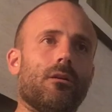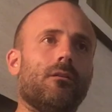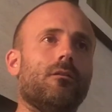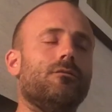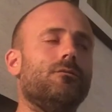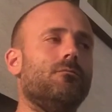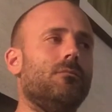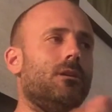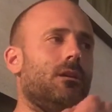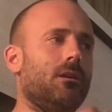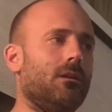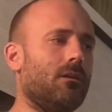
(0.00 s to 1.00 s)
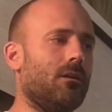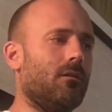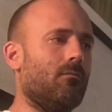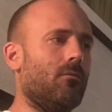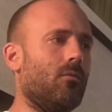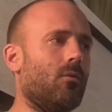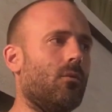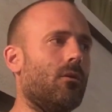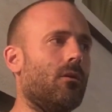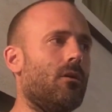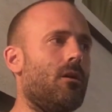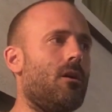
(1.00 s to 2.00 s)
gives me a
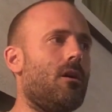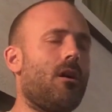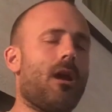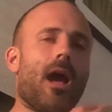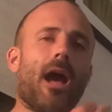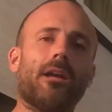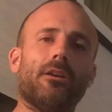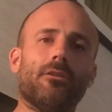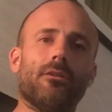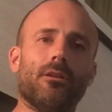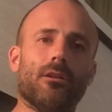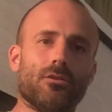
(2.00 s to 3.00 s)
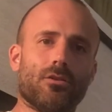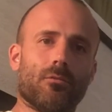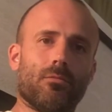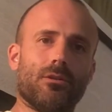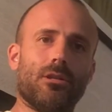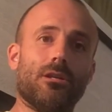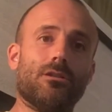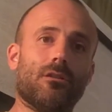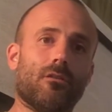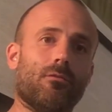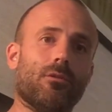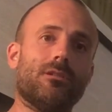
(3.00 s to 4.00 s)
more accurate interpretation
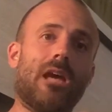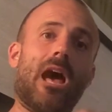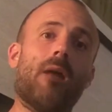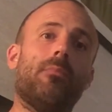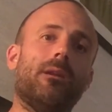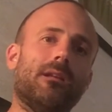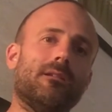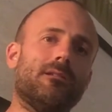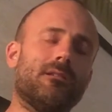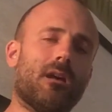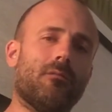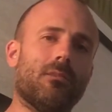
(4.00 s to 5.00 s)
of what's happening inside